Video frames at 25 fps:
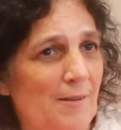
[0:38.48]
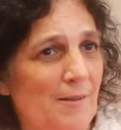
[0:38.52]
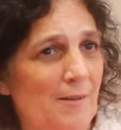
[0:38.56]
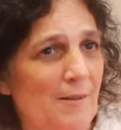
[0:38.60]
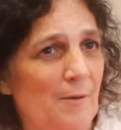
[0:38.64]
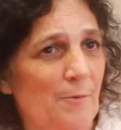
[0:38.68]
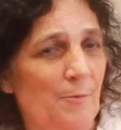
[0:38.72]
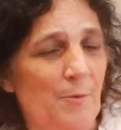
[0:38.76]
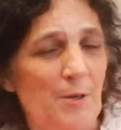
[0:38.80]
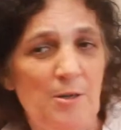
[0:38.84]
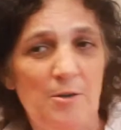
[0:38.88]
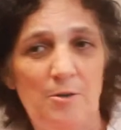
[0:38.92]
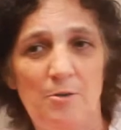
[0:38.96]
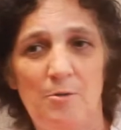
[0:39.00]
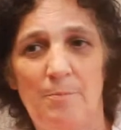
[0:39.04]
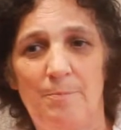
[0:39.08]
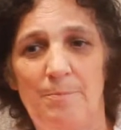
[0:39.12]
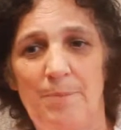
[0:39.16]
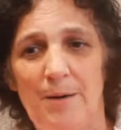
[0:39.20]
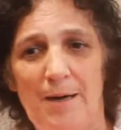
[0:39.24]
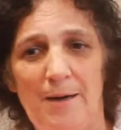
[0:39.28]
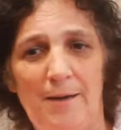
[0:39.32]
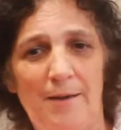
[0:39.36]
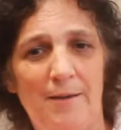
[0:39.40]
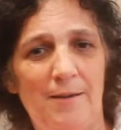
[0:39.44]
When you
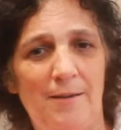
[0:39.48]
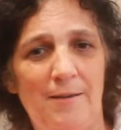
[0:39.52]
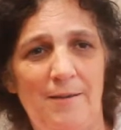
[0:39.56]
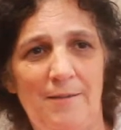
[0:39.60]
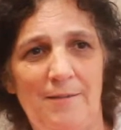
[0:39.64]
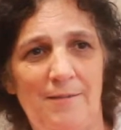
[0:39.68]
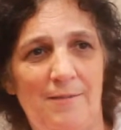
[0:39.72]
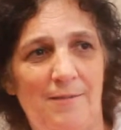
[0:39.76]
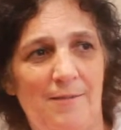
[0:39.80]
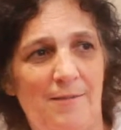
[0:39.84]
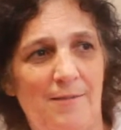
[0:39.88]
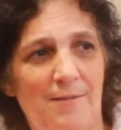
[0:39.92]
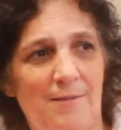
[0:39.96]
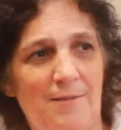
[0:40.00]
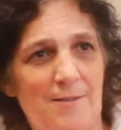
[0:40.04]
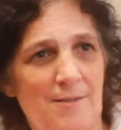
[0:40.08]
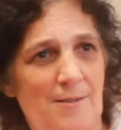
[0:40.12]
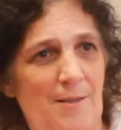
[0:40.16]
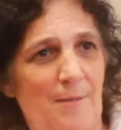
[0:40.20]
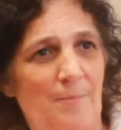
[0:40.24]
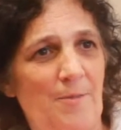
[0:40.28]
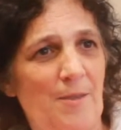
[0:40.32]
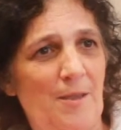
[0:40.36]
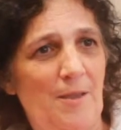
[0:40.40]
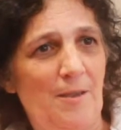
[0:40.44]
buy
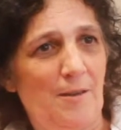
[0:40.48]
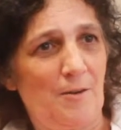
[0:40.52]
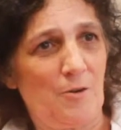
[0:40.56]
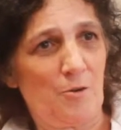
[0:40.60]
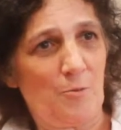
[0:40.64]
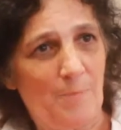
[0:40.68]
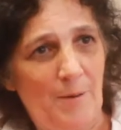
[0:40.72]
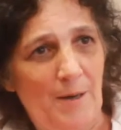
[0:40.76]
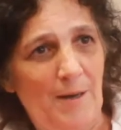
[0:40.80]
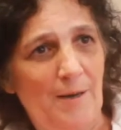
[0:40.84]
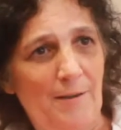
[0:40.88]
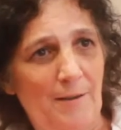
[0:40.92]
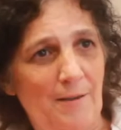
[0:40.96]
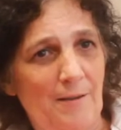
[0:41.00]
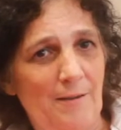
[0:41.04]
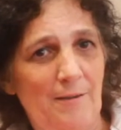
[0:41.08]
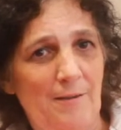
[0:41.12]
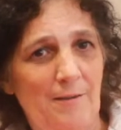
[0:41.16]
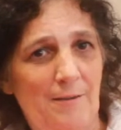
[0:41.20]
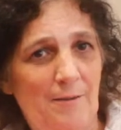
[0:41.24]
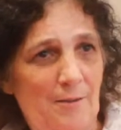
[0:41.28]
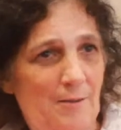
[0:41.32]
something and you buy,